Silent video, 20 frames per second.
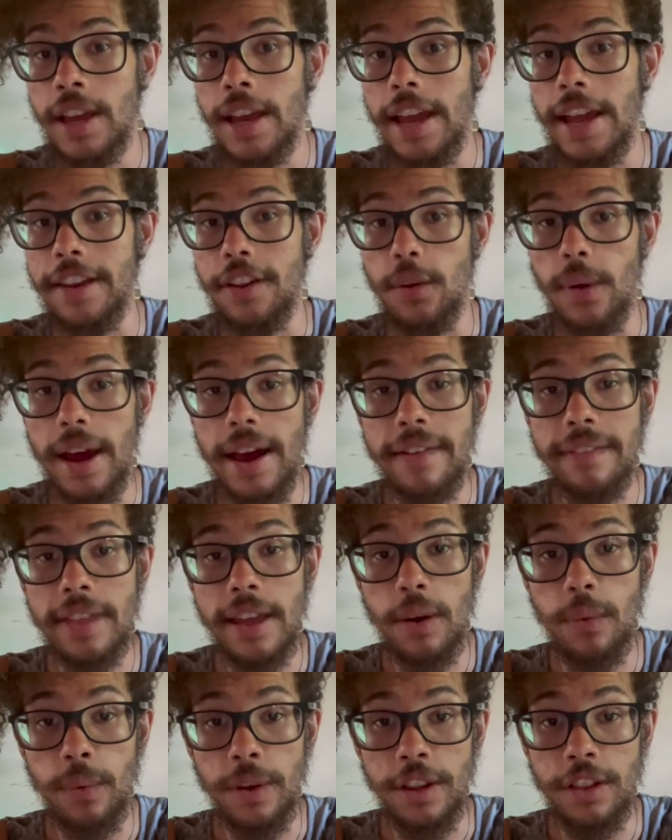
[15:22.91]
and you have
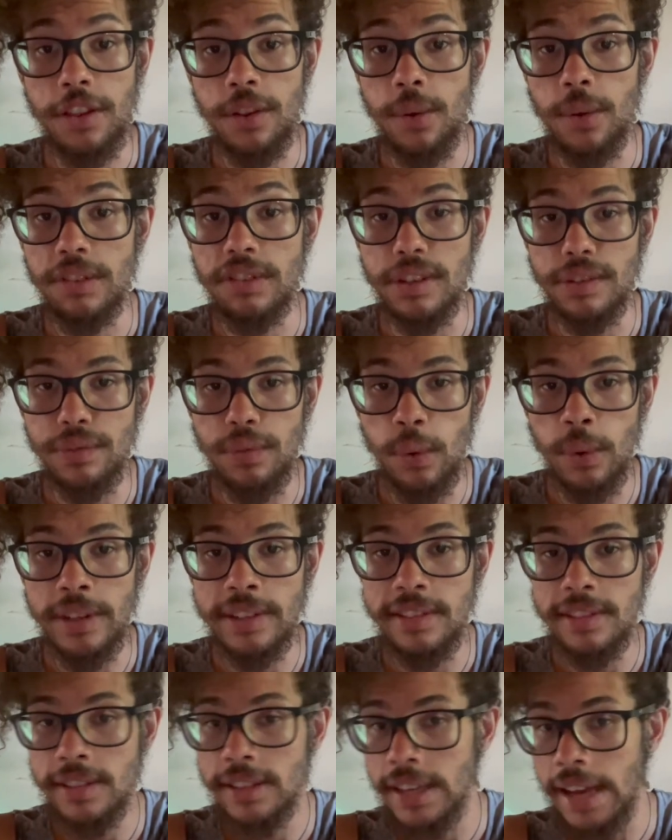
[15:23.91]
that with you as a
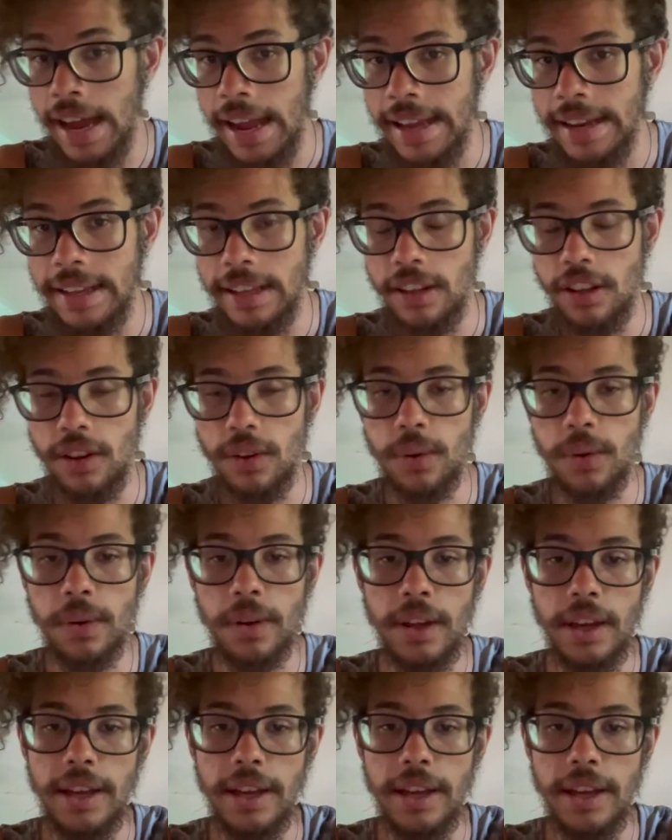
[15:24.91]
voice guiding you.